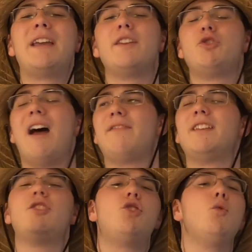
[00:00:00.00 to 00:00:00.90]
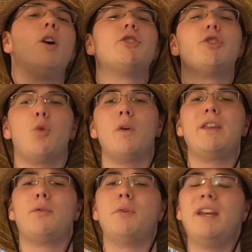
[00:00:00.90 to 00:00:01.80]
pick in the draft at
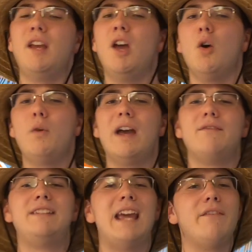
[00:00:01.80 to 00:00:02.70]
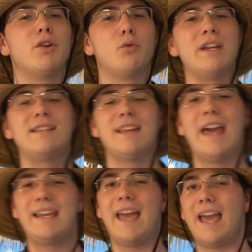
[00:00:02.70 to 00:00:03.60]
223, we have David Reese,
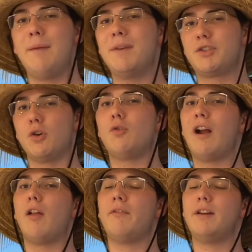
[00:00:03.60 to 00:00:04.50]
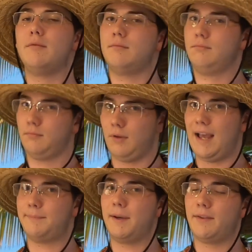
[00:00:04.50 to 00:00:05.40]
aka Mr. Irrelevant,
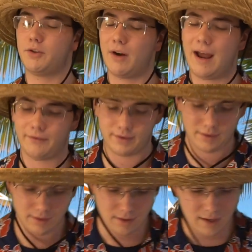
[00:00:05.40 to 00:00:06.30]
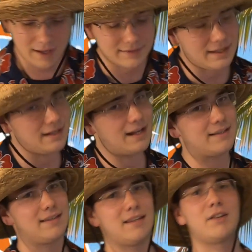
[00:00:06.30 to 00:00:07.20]
last pick in the draft, standing at
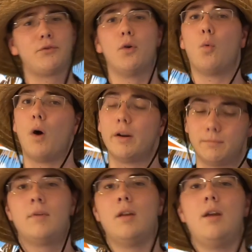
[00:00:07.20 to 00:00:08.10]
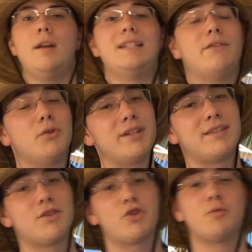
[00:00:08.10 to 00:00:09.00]
6'1". David Reese
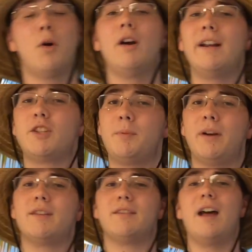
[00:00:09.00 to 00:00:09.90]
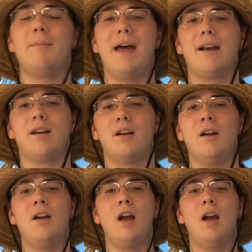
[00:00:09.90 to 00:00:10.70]
is a smart and experienced linebacker.